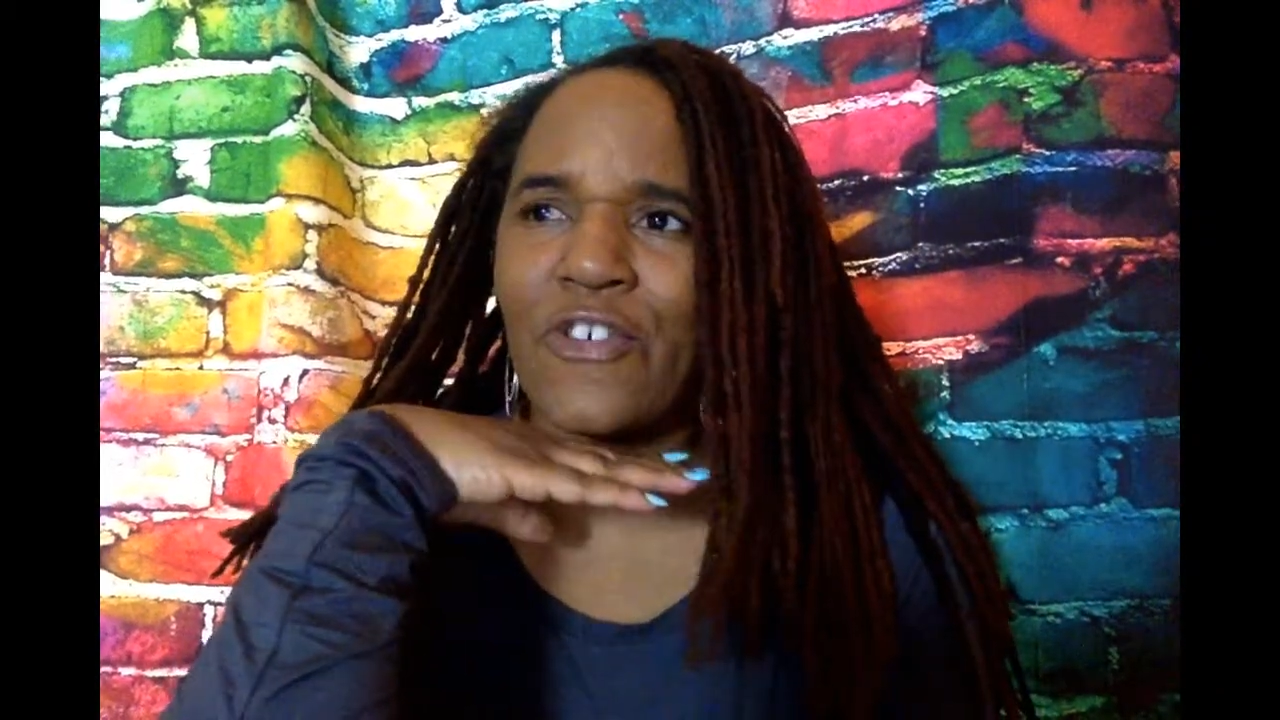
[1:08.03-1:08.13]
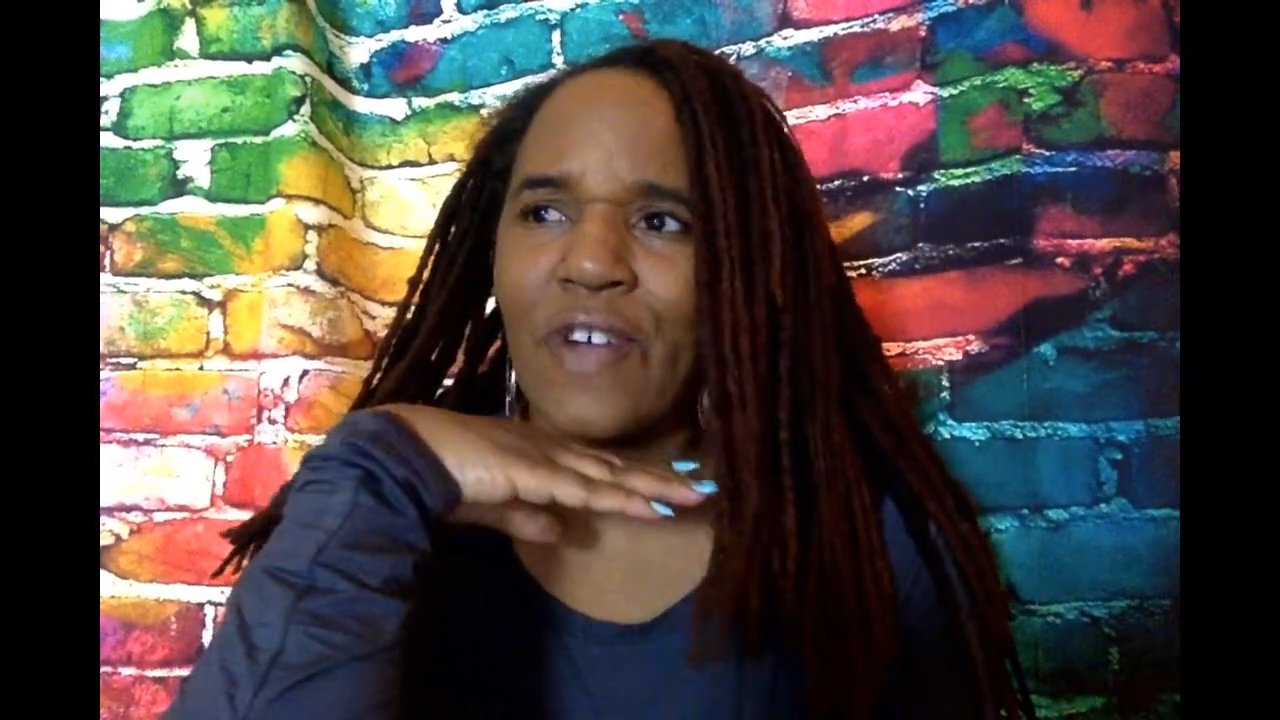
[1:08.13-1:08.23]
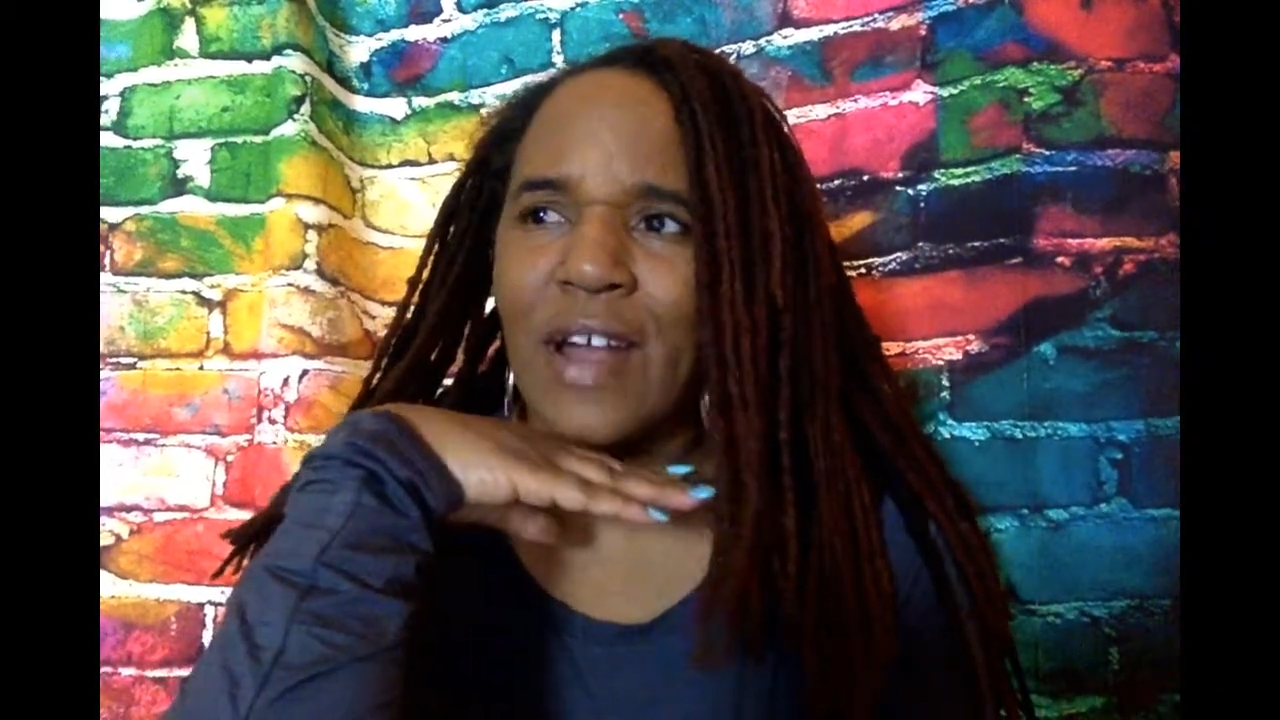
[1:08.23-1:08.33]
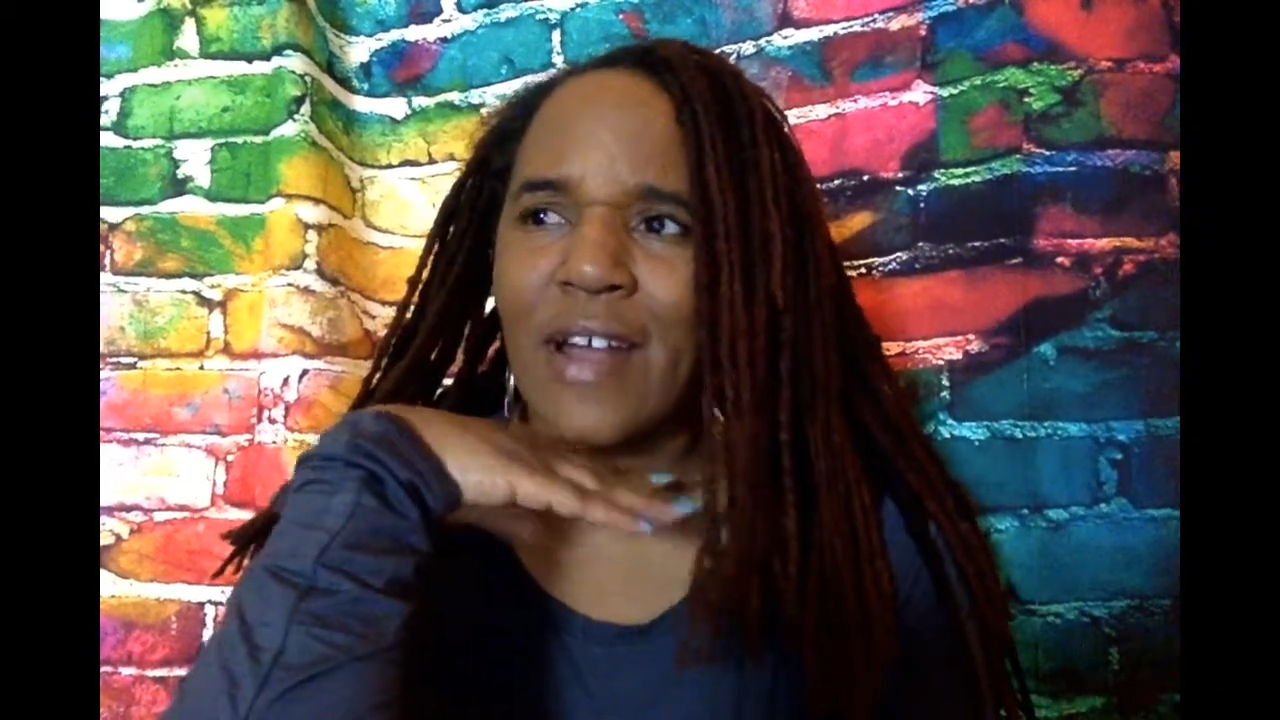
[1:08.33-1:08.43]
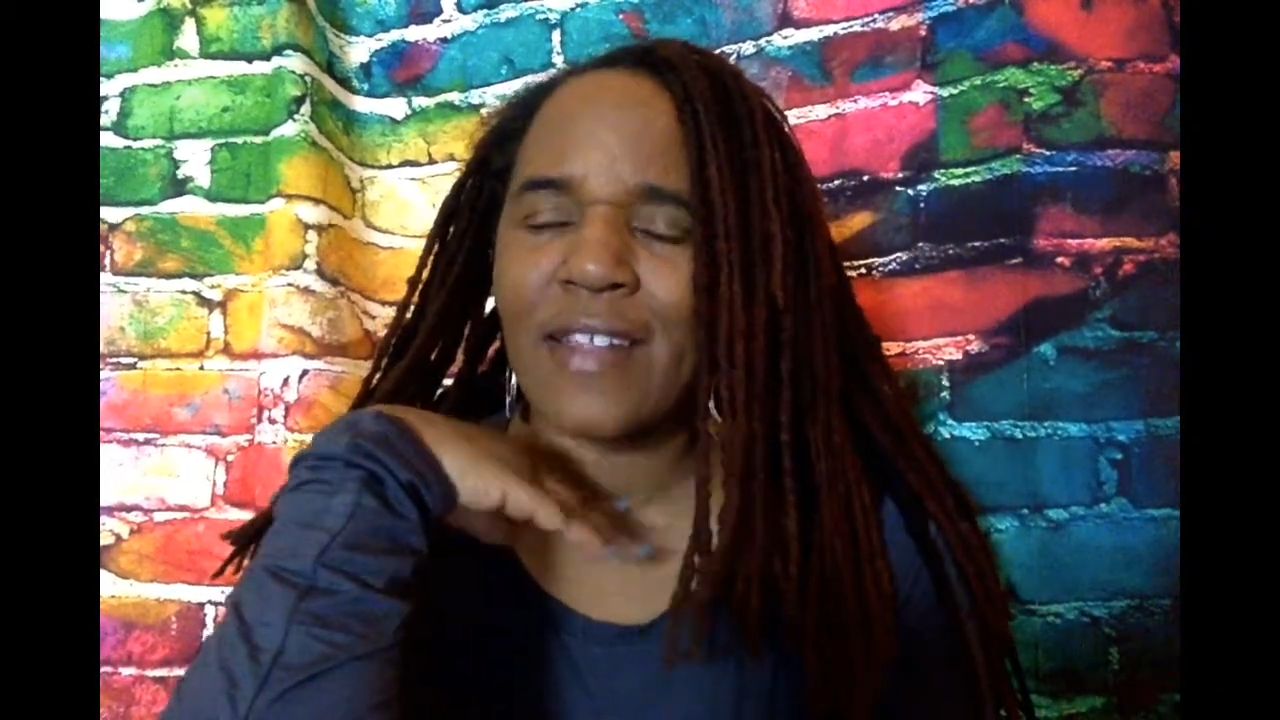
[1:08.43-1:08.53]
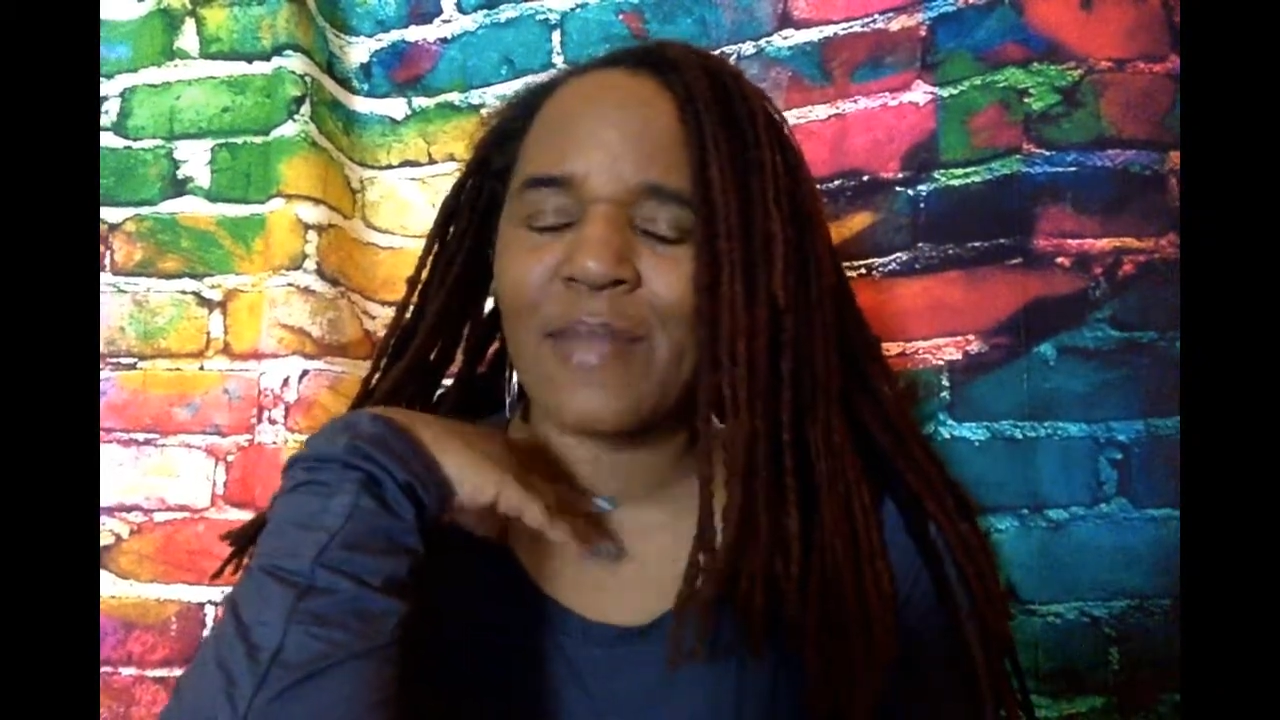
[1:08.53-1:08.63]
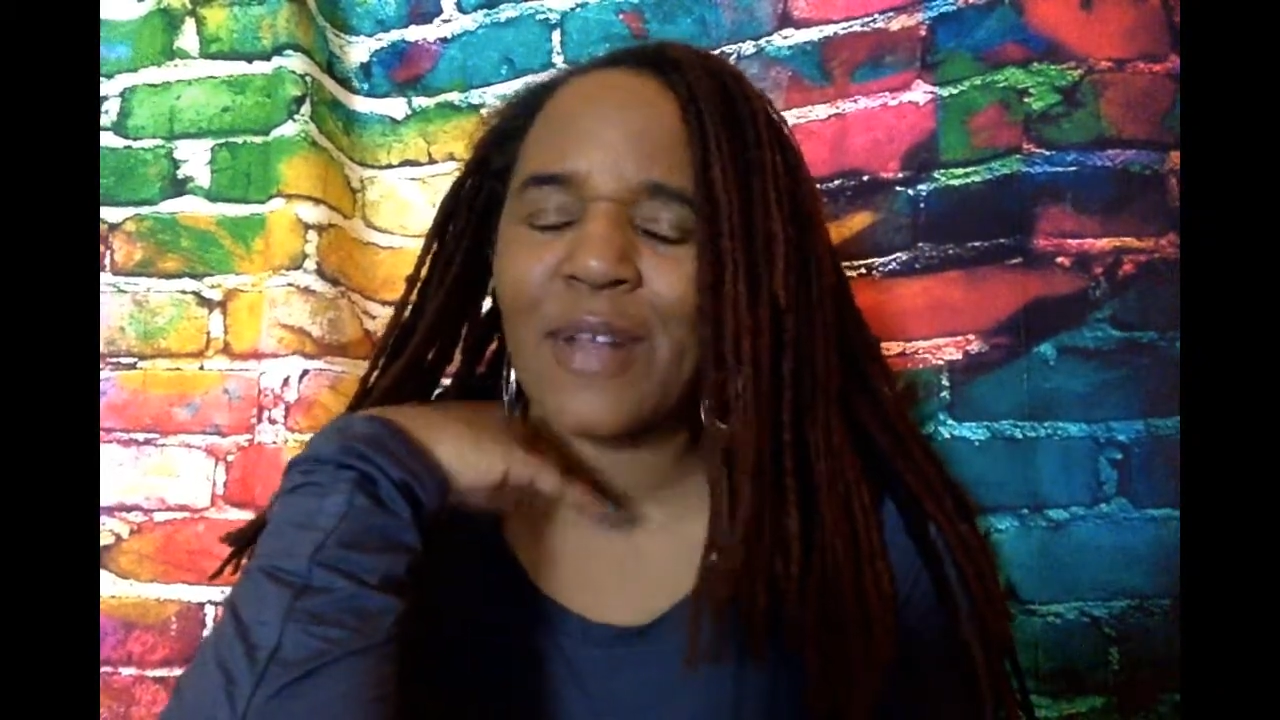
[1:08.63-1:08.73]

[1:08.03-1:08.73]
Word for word: strides,